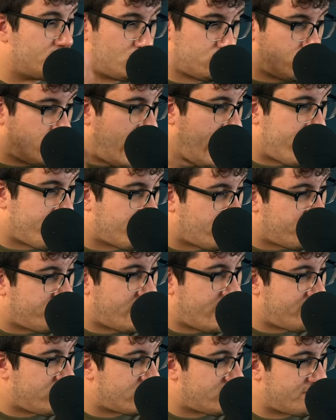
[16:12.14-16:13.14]
travel,
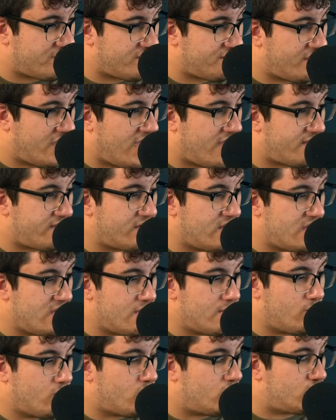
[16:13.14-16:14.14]
five hundred fifty-five.
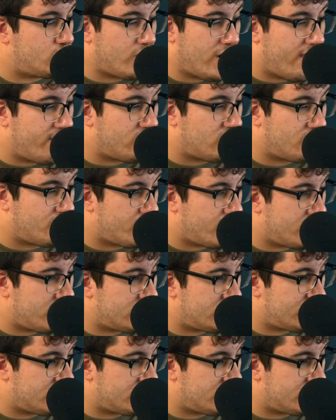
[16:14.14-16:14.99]
More travel, three hundred